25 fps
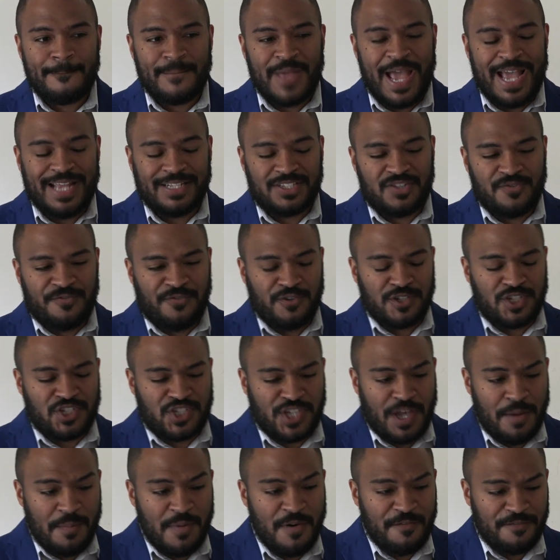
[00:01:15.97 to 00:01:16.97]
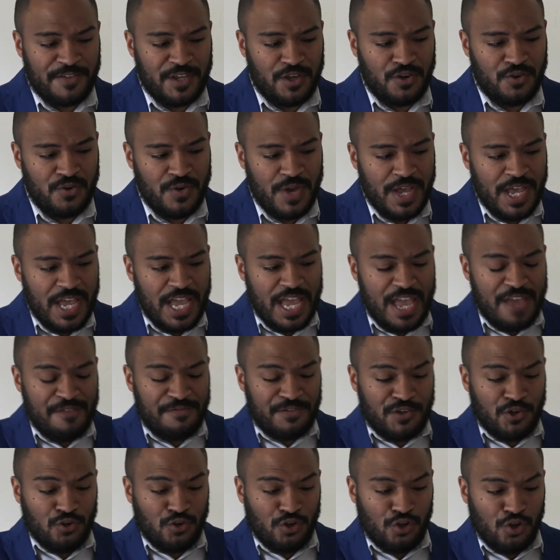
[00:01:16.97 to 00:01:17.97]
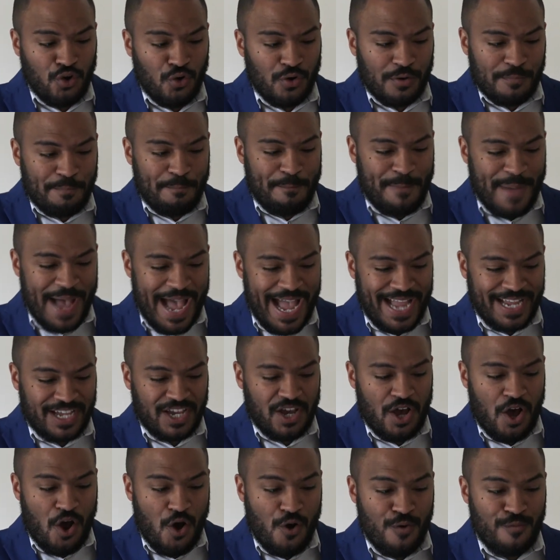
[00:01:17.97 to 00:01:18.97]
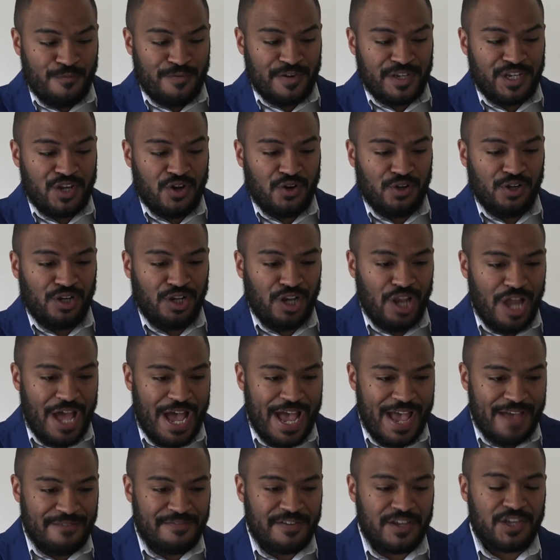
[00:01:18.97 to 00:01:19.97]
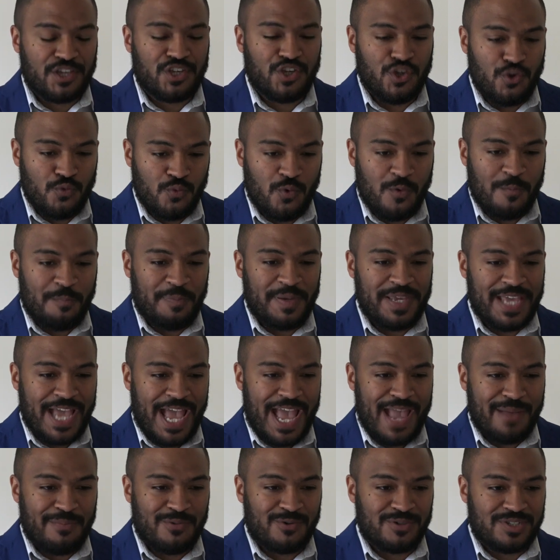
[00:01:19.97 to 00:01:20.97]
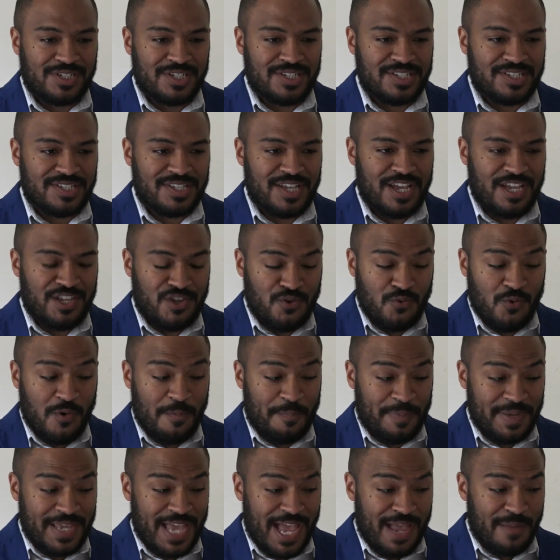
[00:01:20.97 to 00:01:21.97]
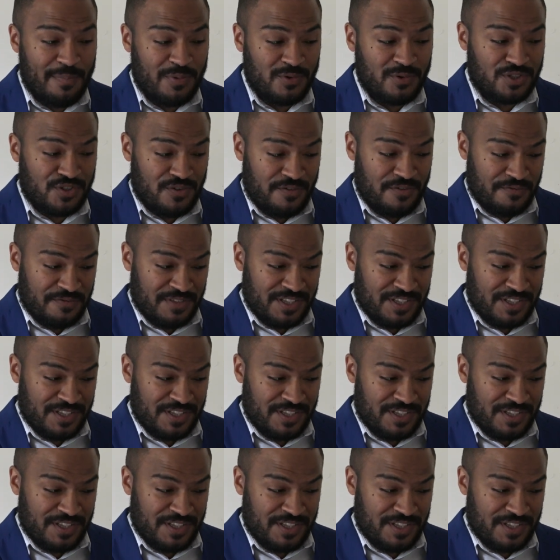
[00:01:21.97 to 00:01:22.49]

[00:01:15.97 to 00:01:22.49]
And for some of you, if you look back over your life, you will be able to